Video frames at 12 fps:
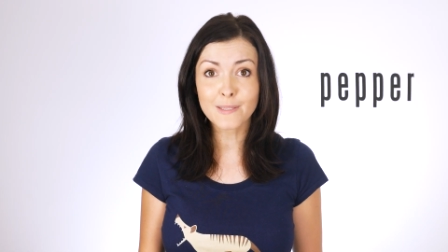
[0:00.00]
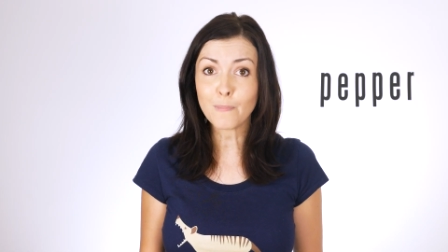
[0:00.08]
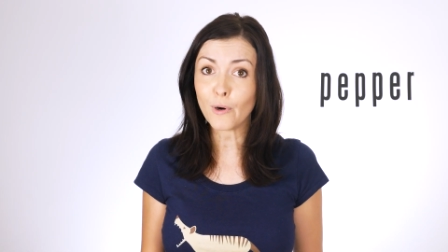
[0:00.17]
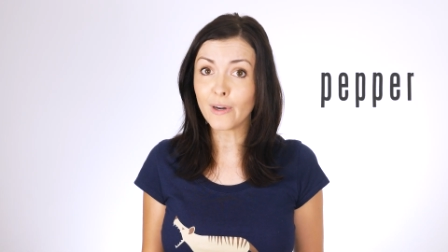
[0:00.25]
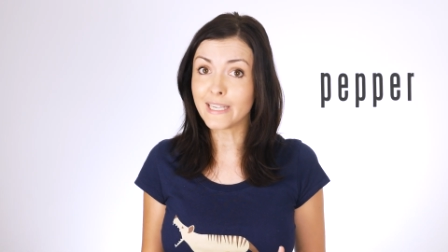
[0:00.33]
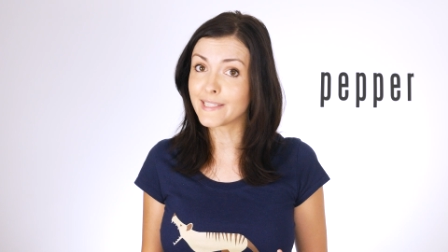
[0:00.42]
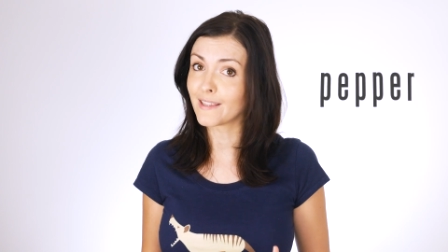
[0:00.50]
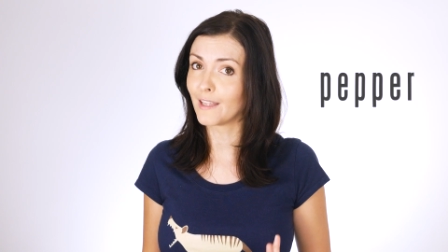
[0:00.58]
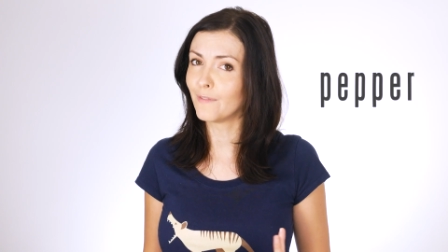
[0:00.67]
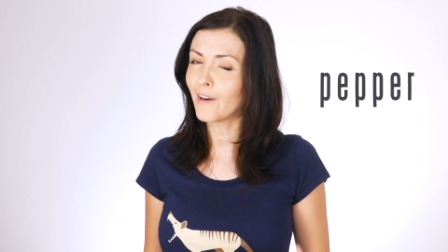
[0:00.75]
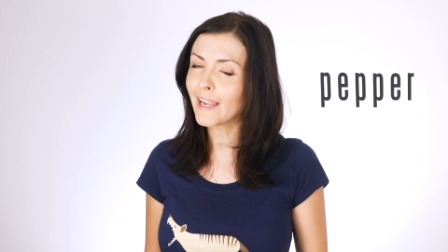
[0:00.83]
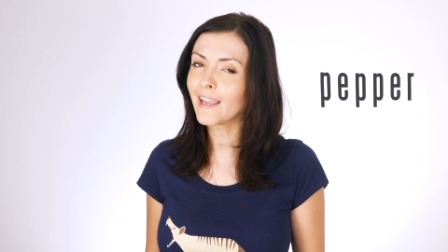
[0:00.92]
is more
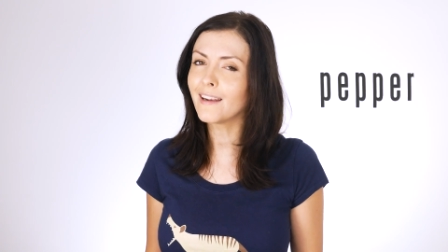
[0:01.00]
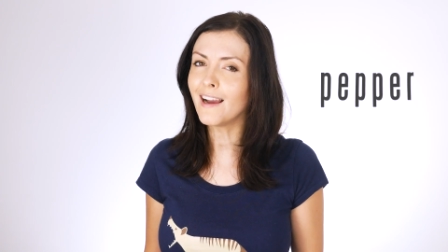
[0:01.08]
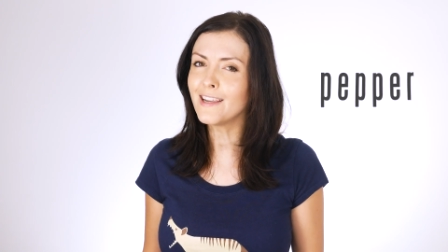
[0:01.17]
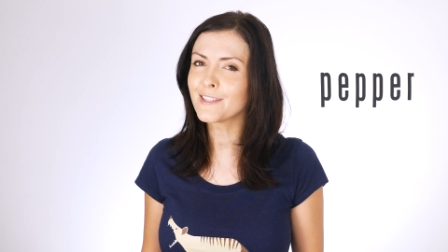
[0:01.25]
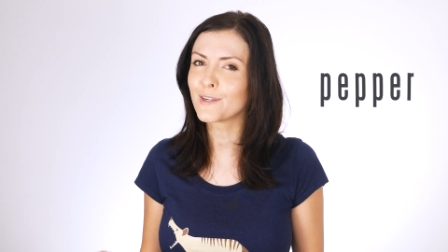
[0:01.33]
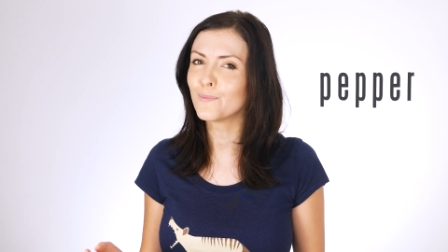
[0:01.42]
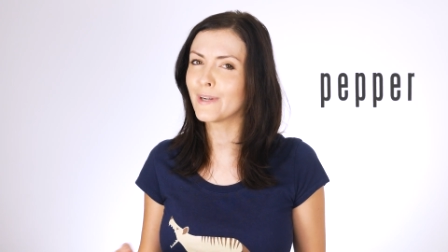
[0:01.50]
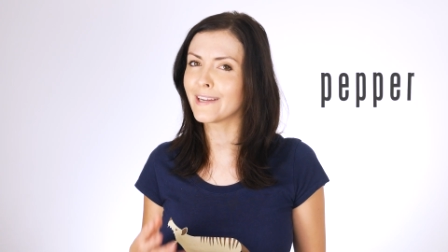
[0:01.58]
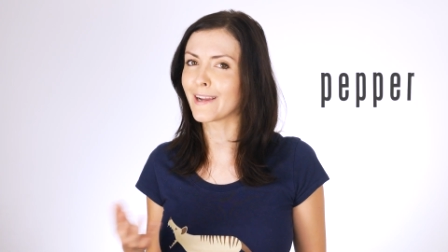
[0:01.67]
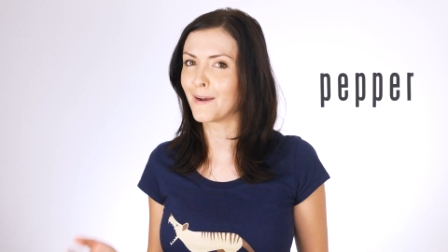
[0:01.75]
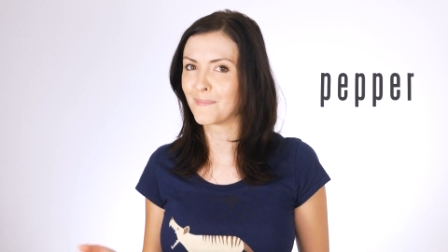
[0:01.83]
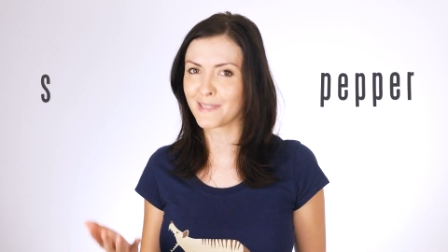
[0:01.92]
easily recognised when
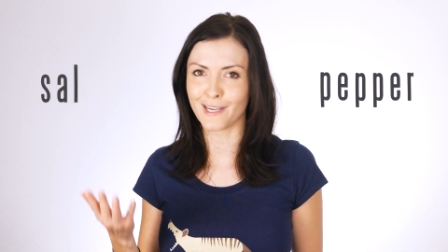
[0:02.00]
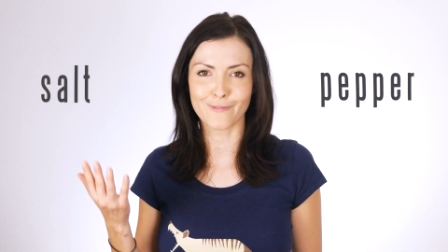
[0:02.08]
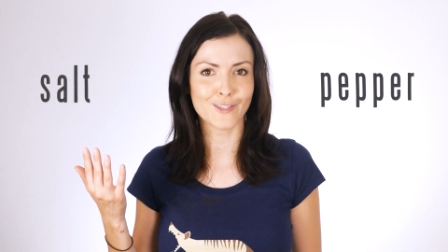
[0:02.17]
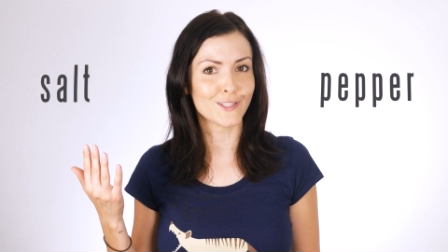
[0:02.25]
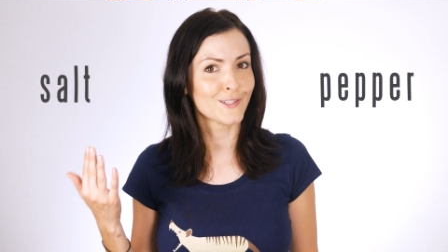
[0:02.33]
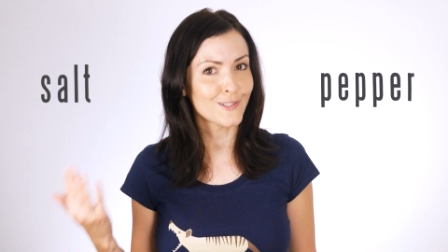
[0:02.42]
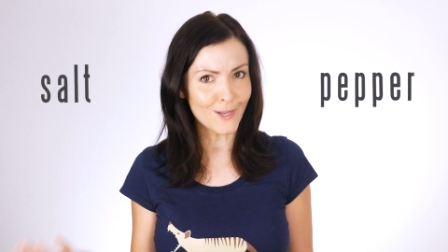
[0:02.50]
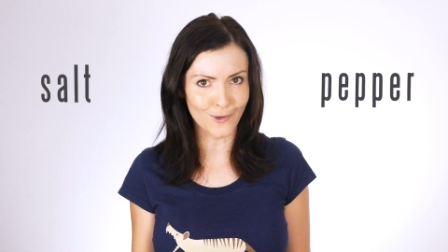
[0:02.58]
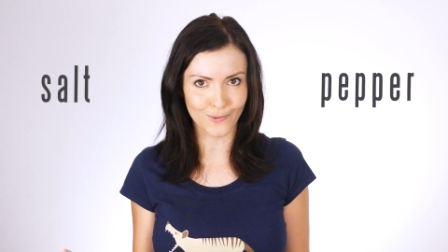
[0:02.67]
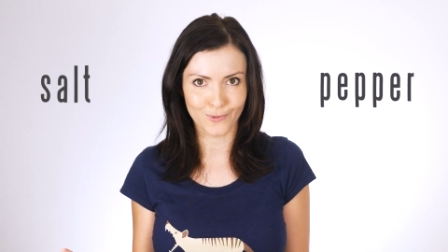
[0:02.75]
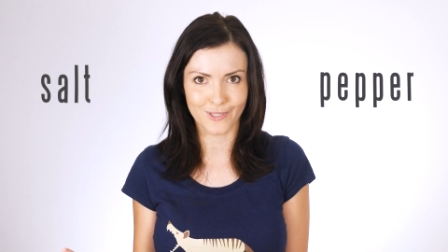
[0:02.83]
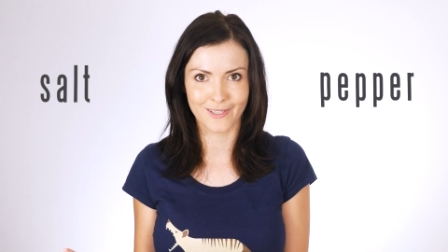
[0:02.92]
it comes after
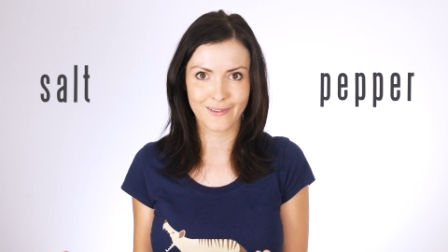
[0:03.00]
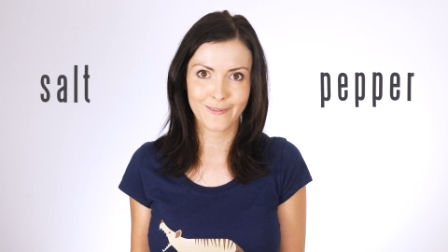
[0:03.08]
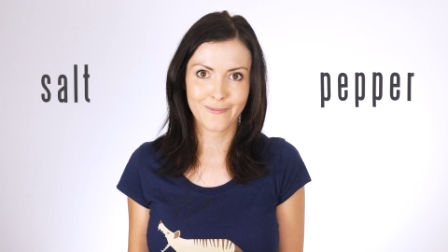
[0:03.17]
salt.